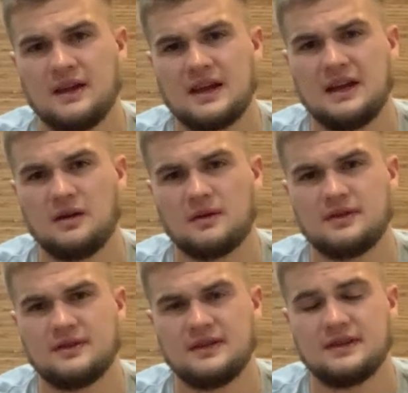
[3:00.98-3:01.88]
kind of
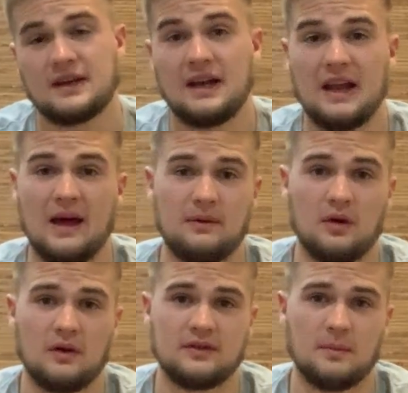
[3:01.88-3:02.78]
narcissistic. And not
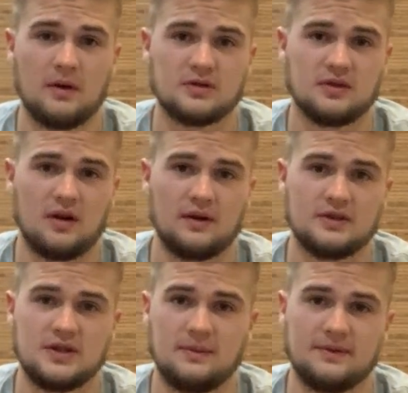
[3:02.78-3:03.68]
her as a martial
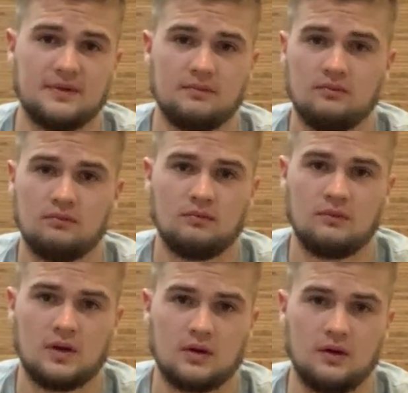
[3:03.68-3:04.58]
artist. She was
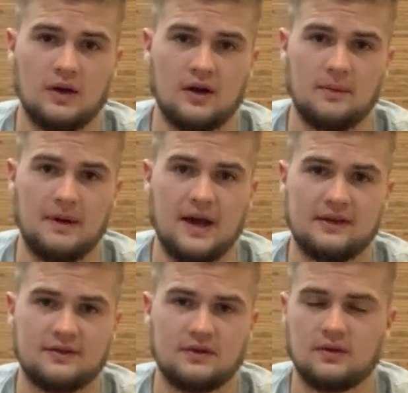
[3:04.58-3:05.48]
good on the
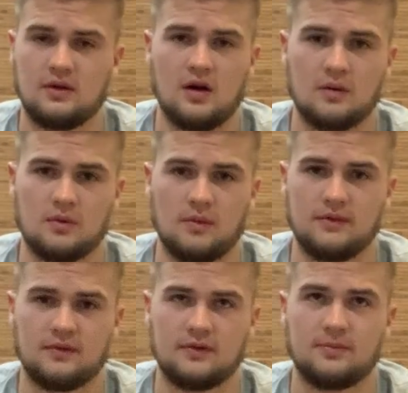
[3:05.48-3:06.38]
mats. Our role
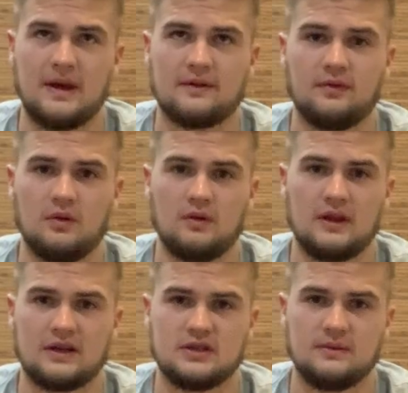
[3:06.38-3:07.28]
was
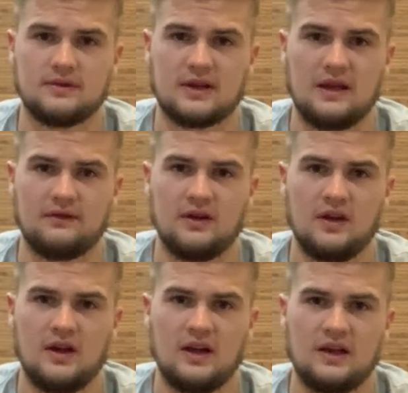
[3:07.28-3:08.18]
respectful. She was kind of
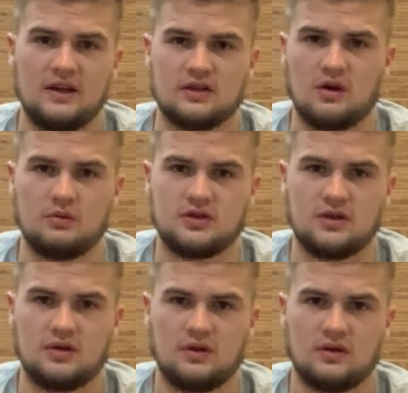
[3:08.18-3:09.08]

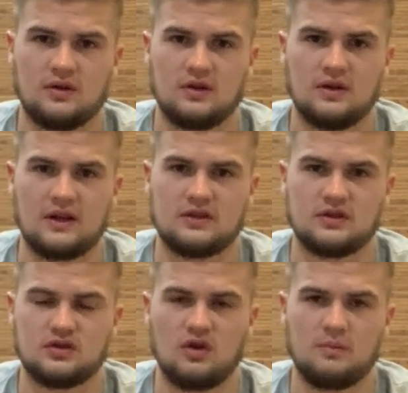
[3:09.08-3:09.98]
coaching,
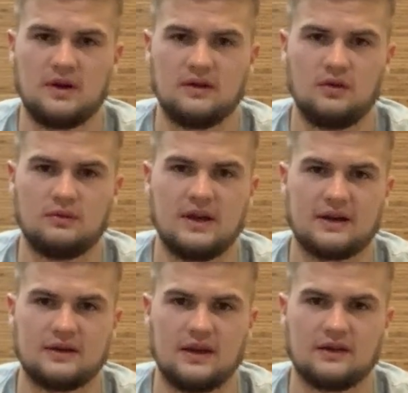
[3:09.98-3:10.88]
showing me new
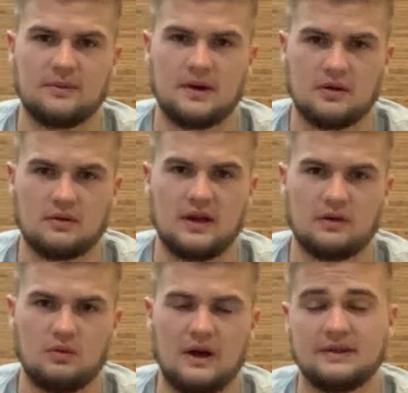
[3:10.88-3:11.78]
techniques. I'm like, okay,
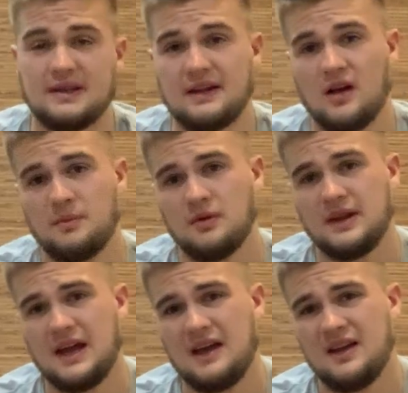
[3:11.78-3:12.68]
cool. I stayed humble in
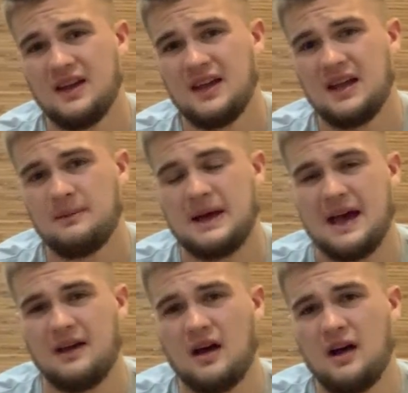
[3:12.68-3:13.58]
that. But
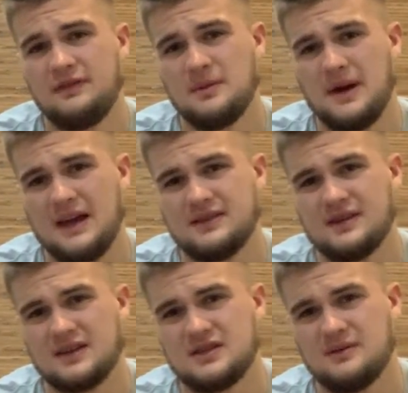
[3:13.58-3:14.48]
off the mats,
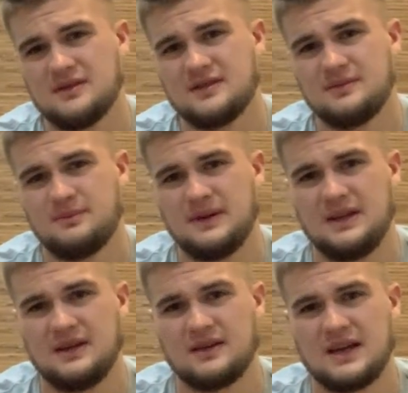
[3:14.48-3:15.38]
she was just
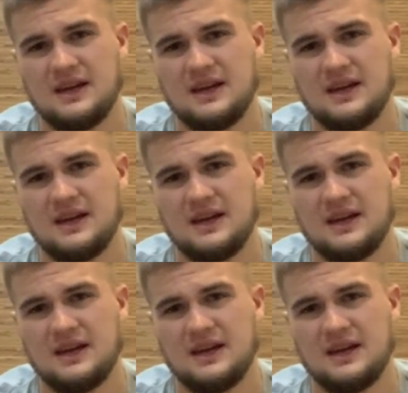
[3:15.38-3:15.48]
being